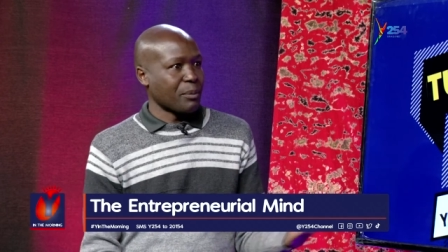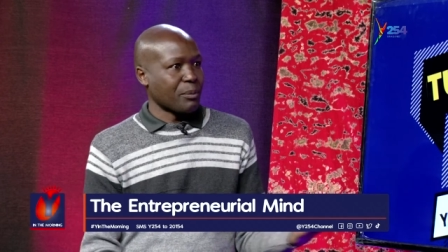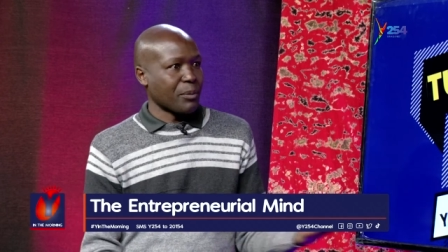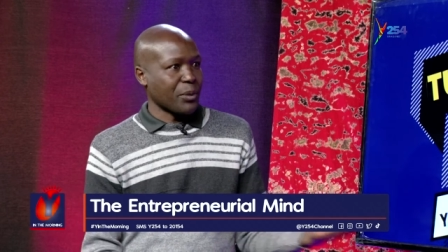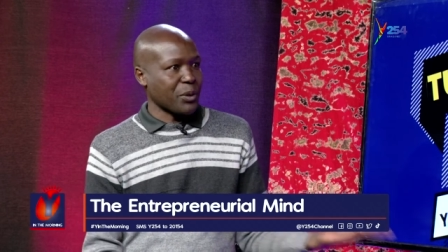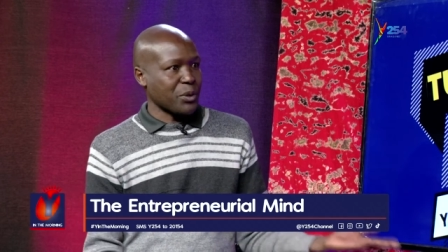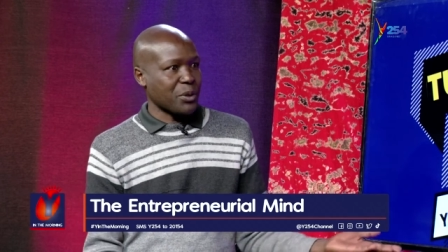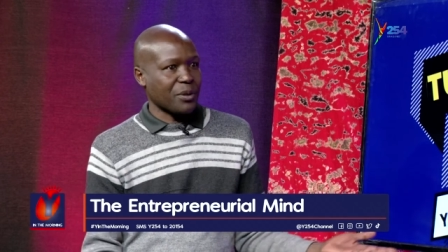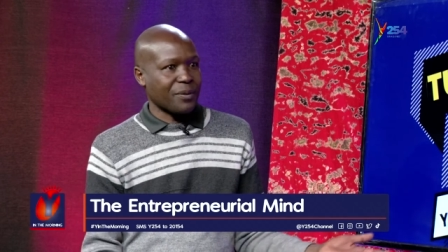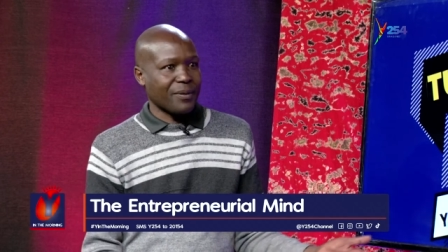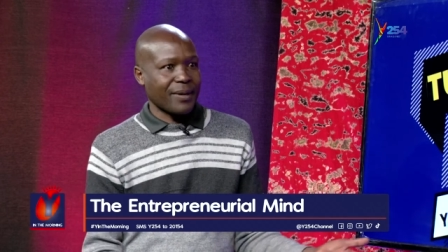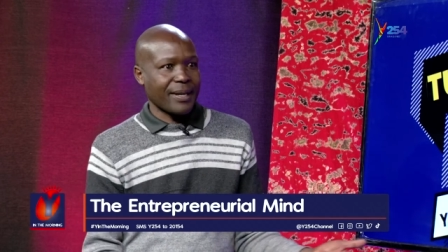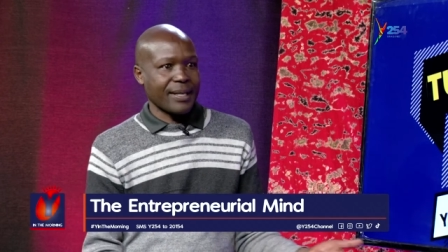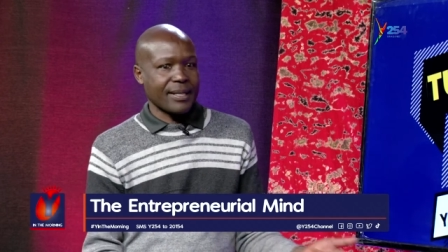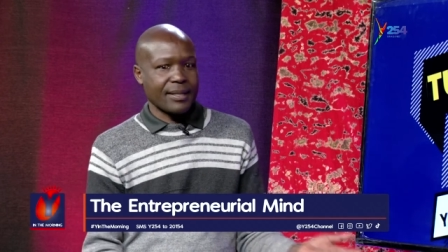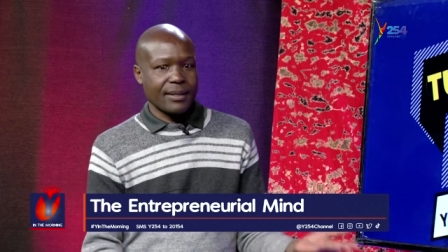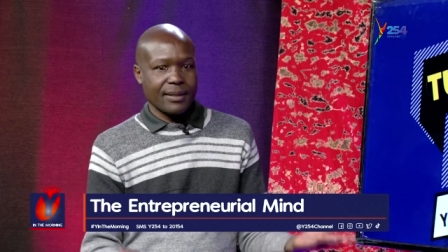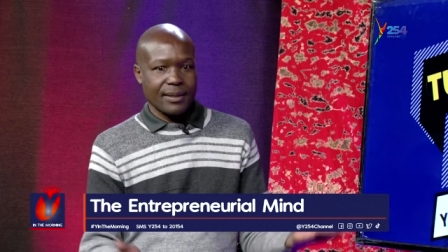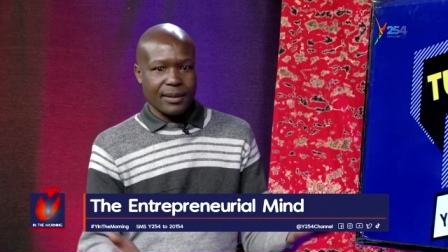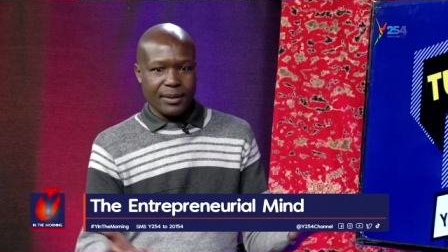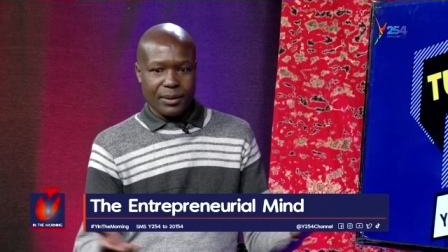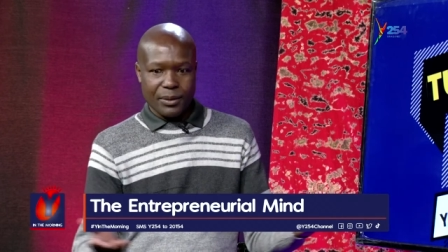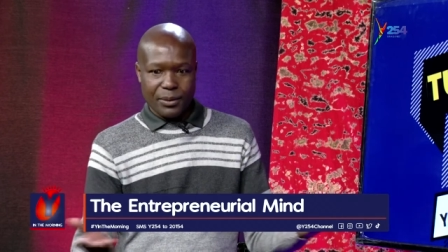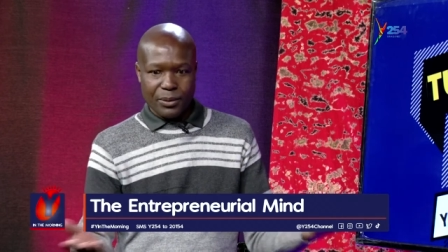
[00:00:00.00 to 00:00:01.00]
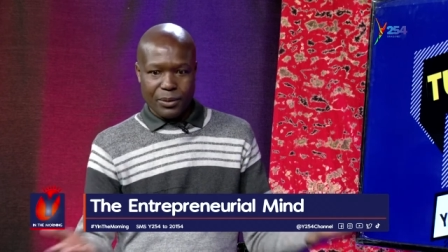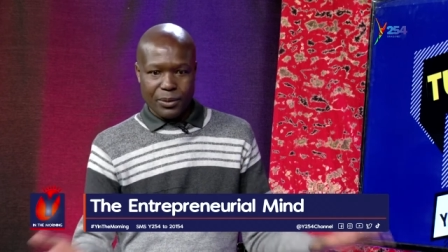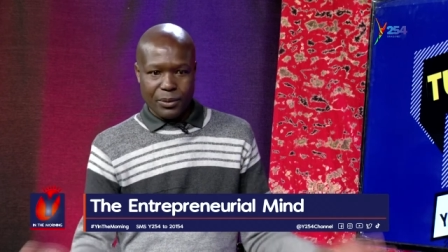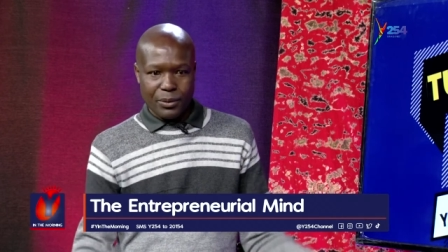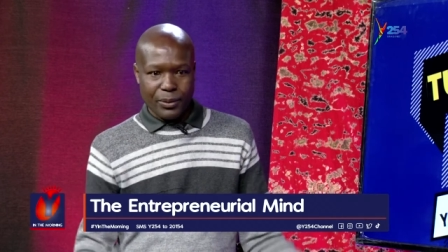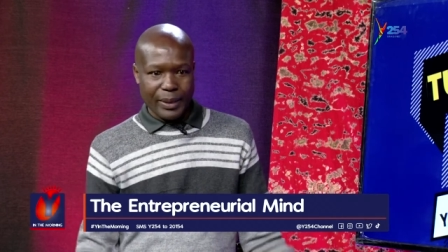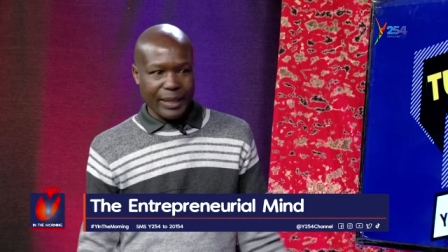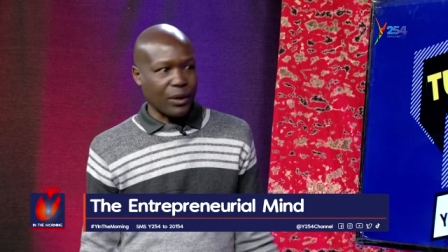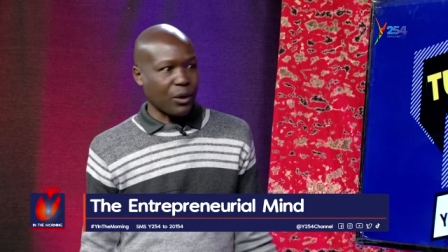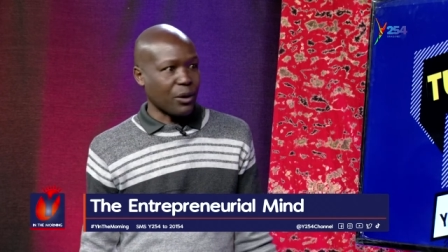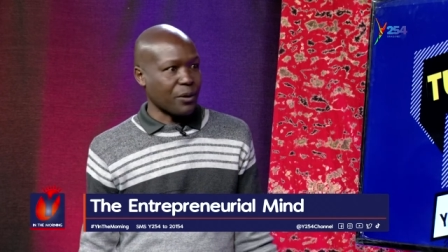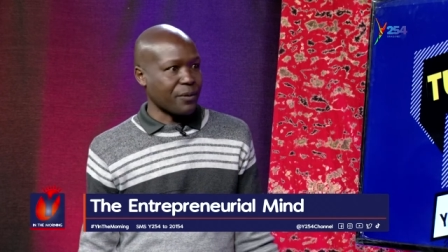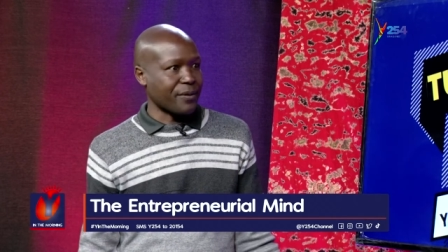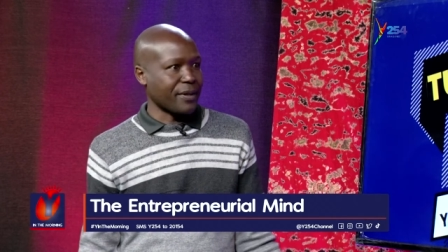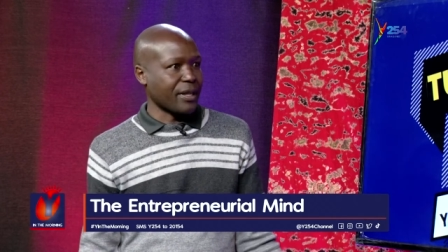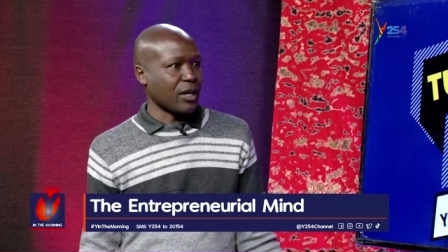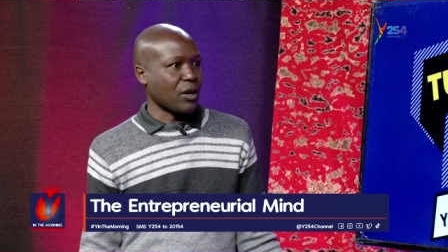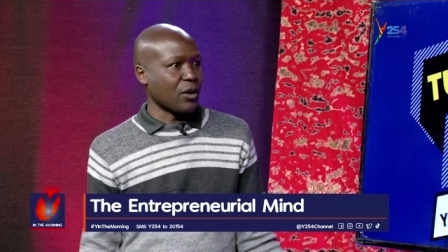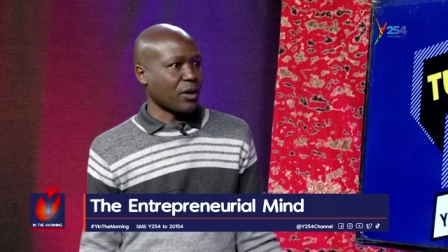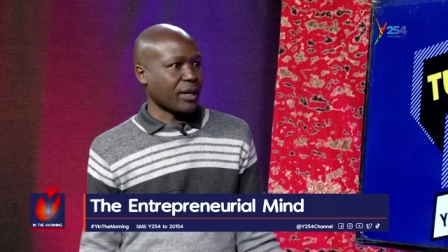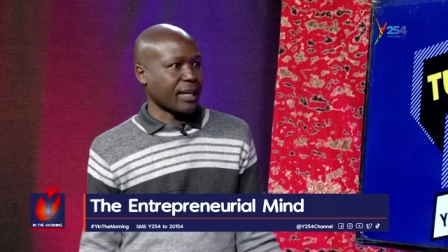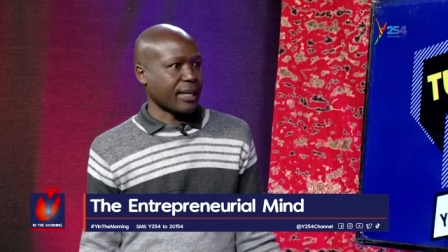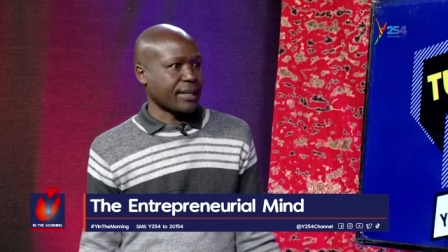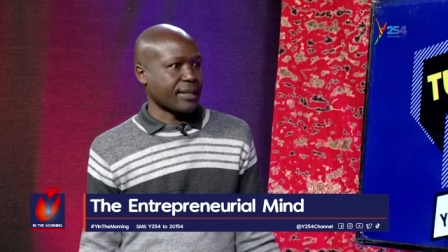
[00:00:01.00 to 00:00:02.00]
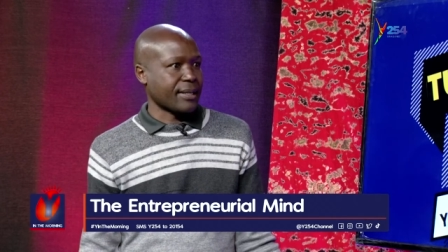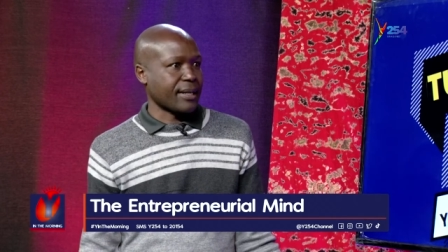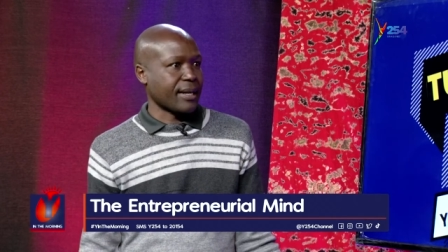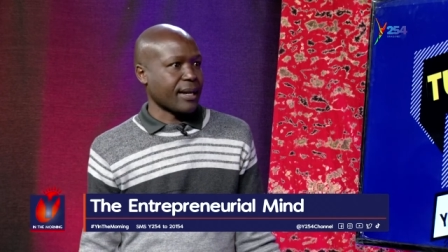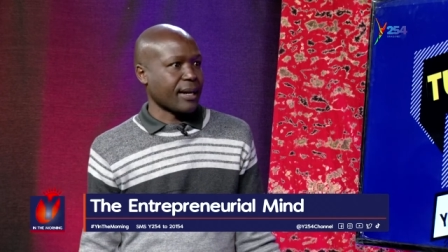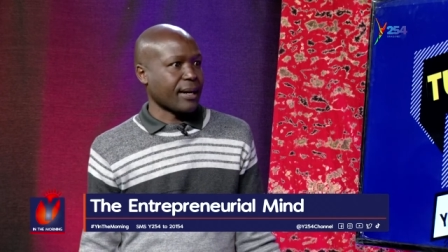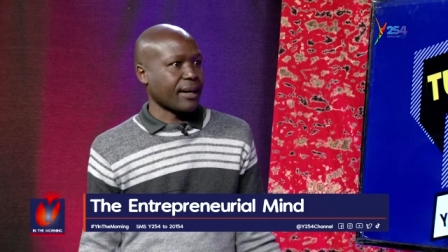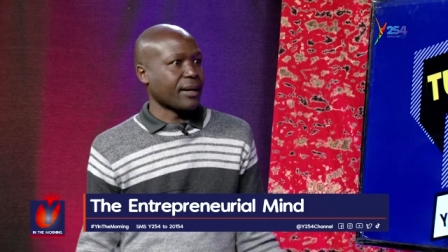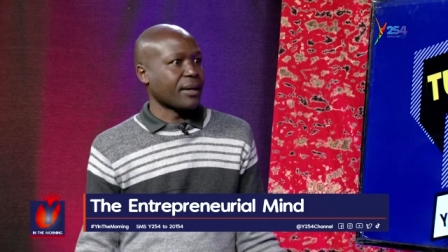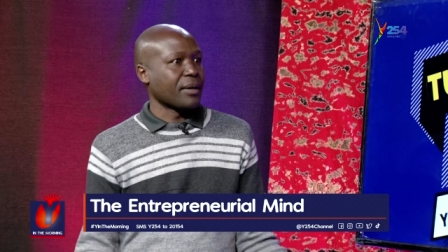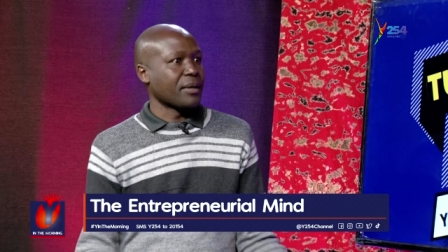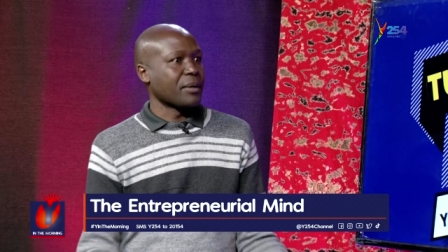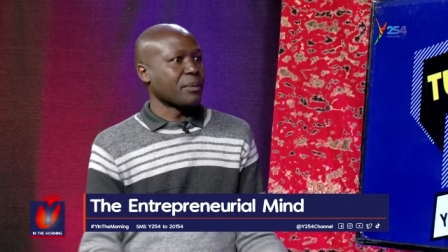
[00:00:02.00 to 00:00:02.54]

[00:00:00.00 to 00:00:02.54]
Most of us, when COVID got us here,